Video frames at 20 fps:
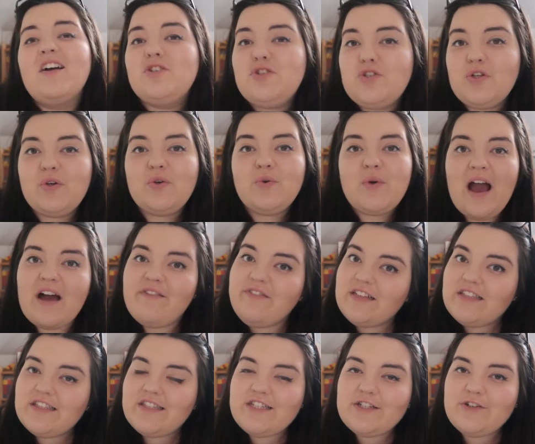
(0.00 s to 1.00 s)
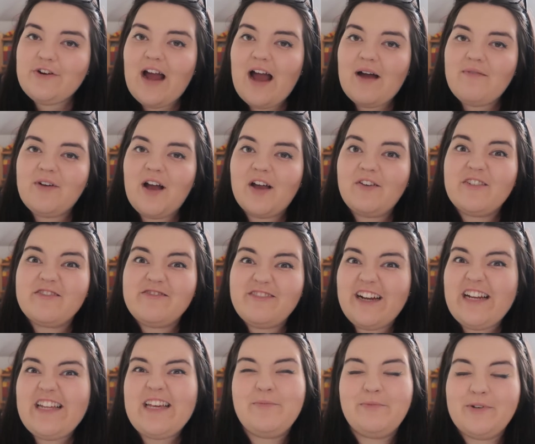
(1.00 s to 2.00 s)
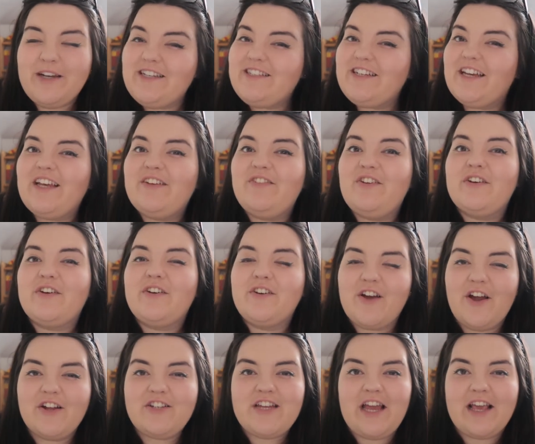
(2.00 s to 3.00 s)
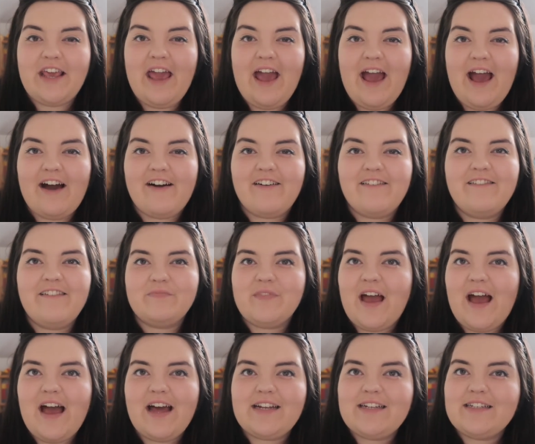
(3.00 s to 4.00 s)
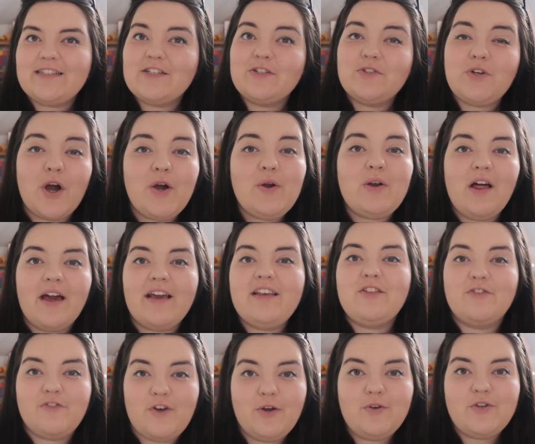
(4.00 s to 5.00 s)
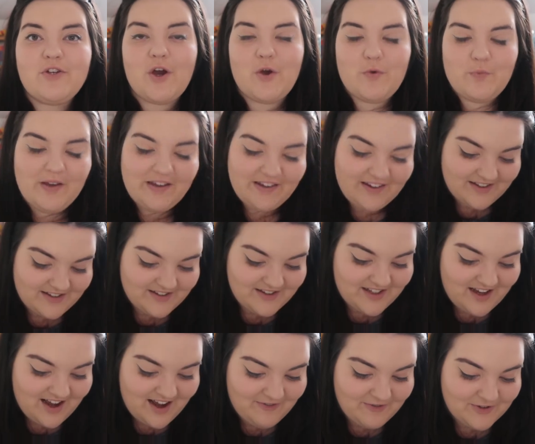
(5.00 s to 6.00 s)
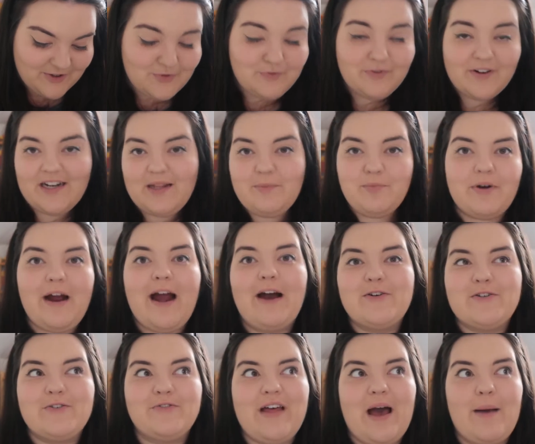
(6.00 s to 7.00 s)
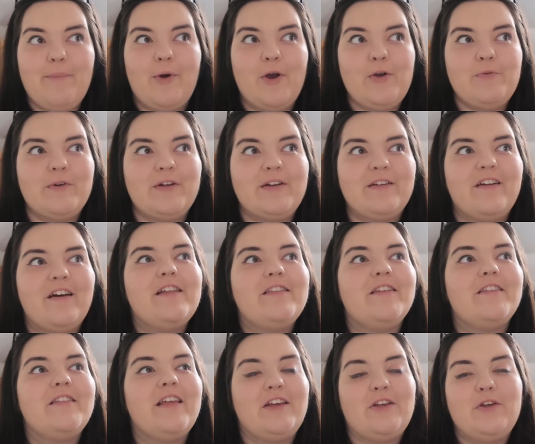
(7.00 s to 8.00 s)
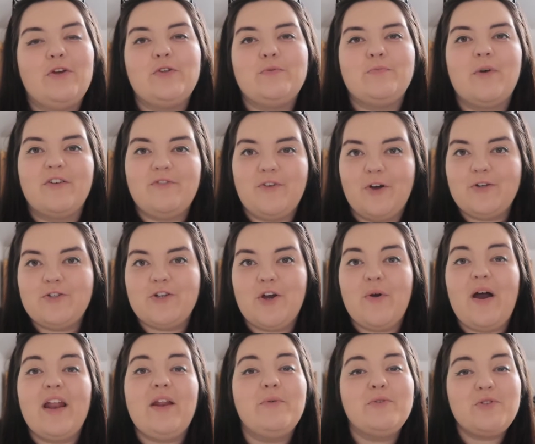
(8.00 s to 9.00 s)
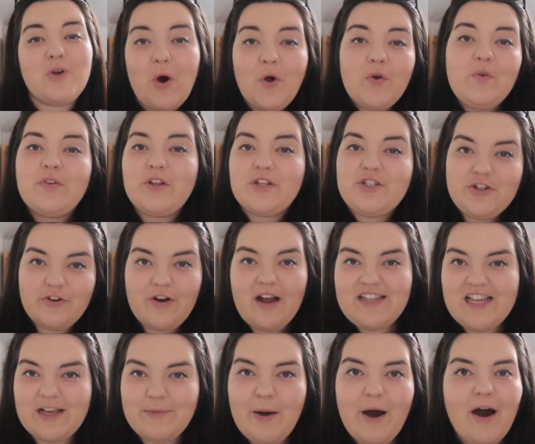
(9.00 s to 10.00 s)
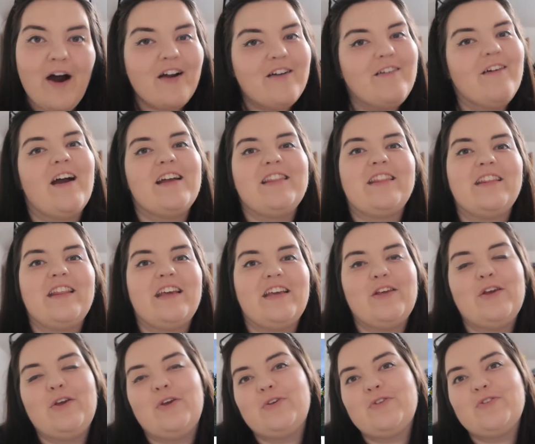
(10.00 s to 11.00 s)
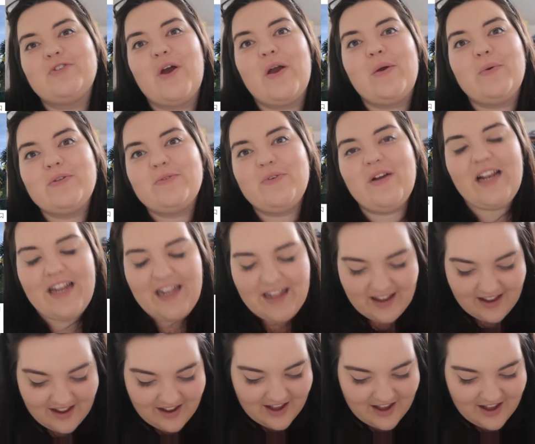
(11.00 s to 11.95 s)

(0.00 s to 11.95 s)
do have Instagram, I would really appreciate if you could go check it out and go like the photo, because I was really proud of that moment that they used my photo, and it was on the Jurassic Park ride that they used, so it was really